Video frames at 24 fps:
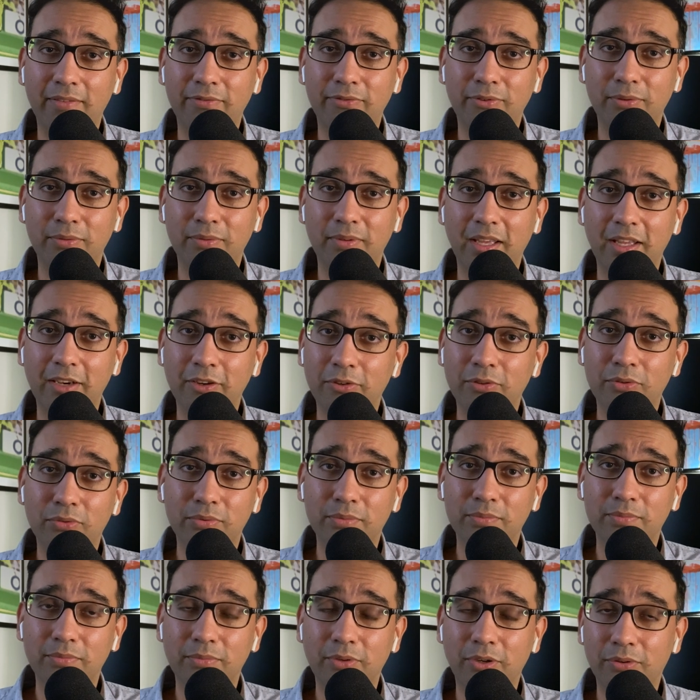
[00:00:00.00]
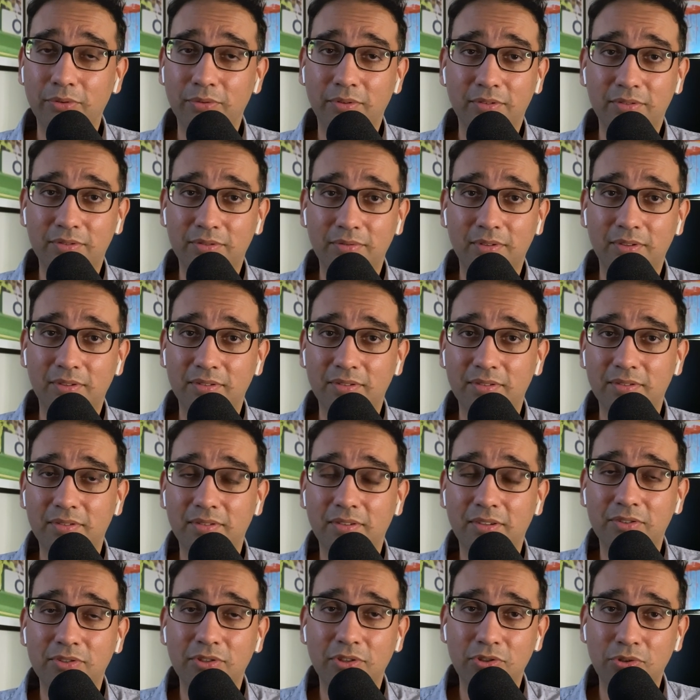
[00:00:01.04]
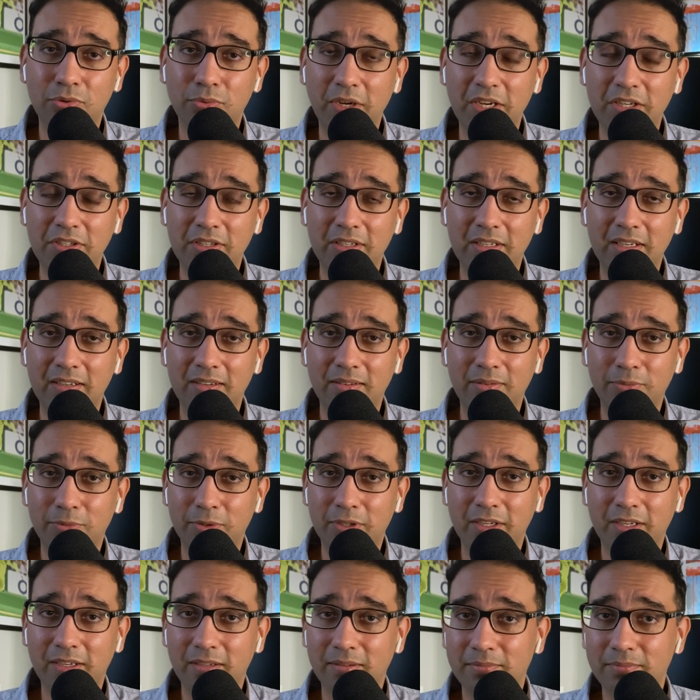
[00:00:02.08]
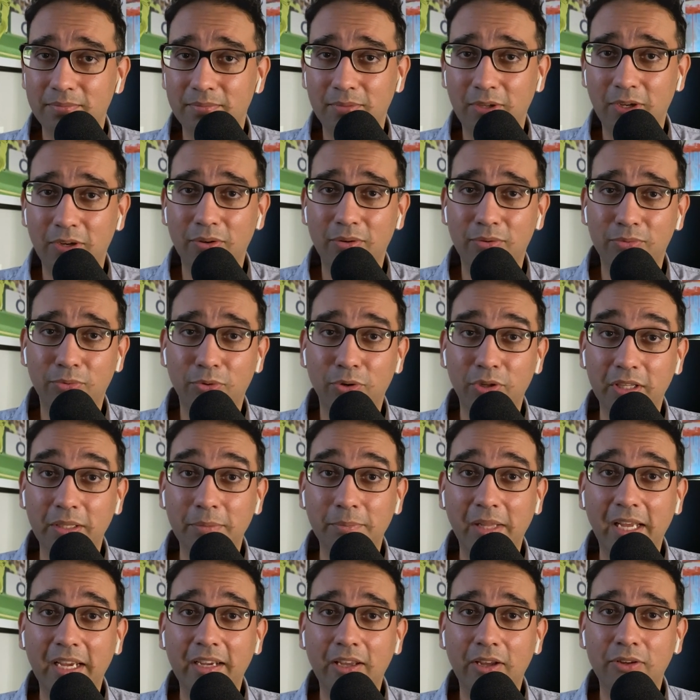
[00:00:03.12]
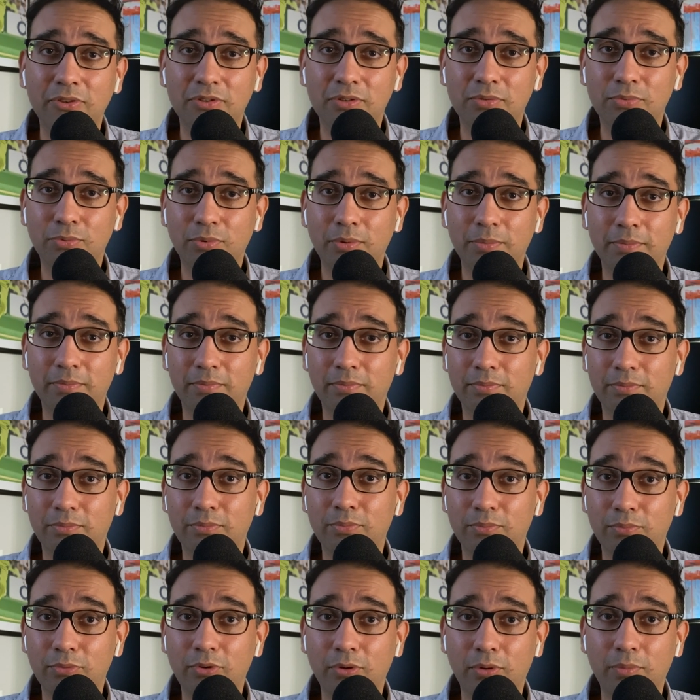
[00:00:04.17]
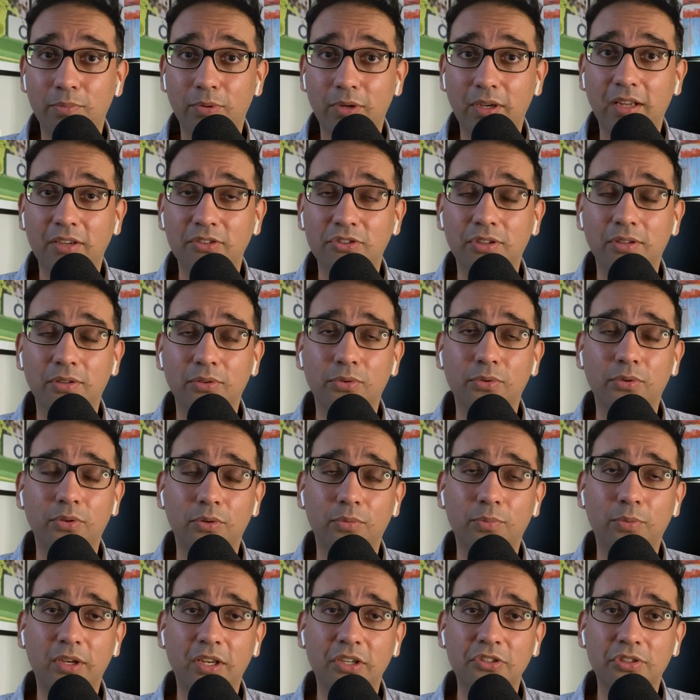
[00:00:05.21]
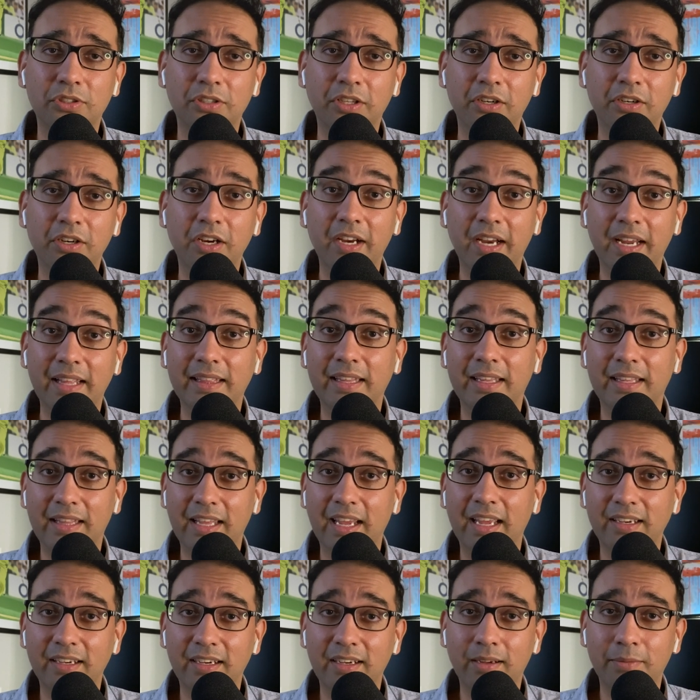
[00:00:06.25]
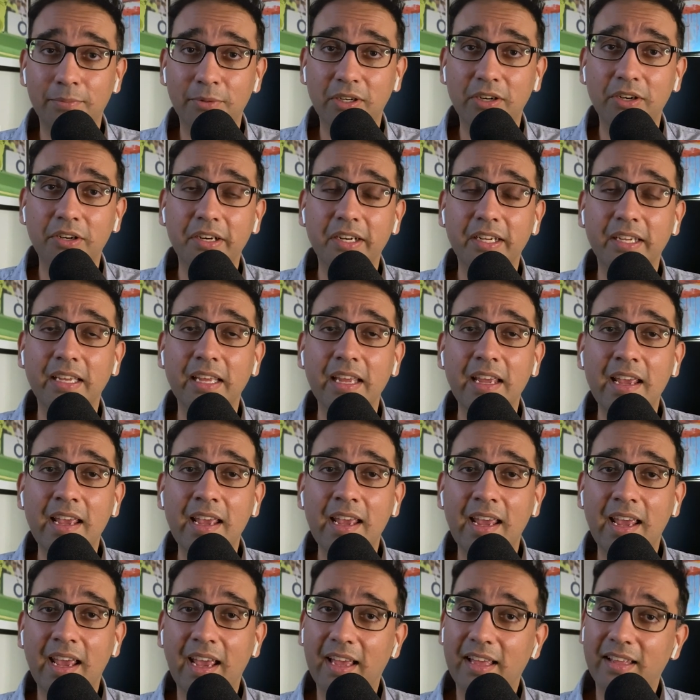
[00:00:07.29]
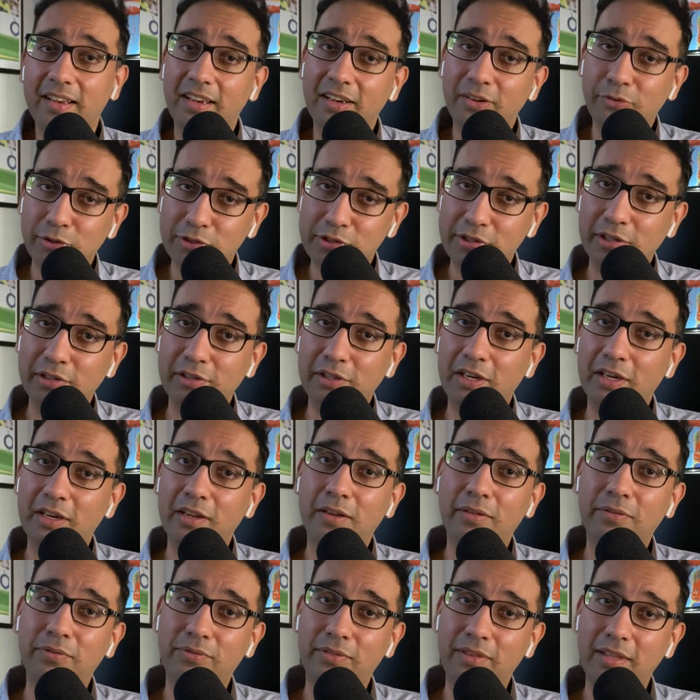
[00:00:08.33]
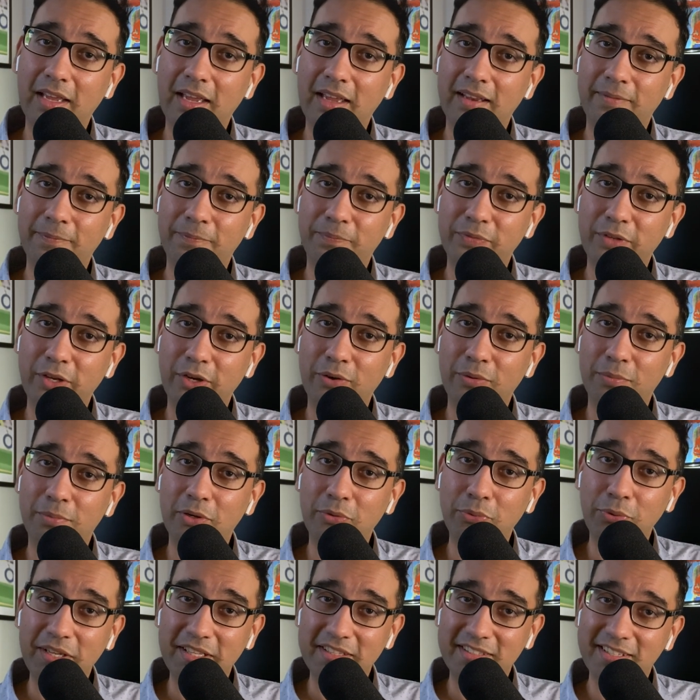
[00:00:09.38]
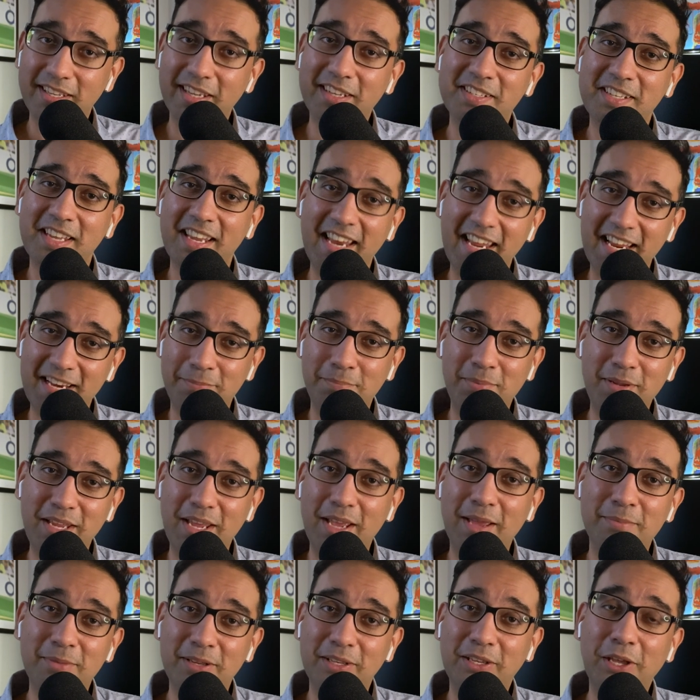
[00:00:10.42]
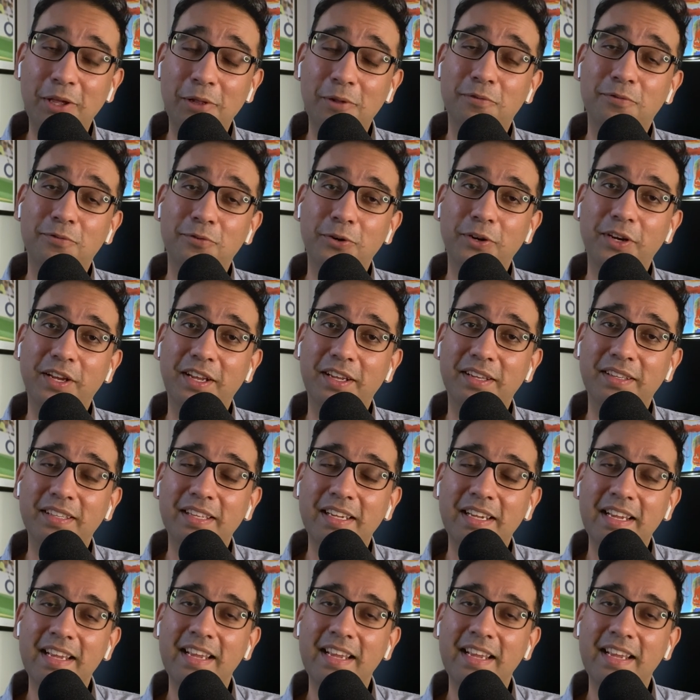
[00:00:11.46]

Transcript: have to get into, you know, this, this, this situation and we're going to, you know, rolling blackouts will rolling could potentially, blackouts. Could potentially occur. And wow. they, they ended up occurring. And interestingly enough that, you know, between six and eight P M in California,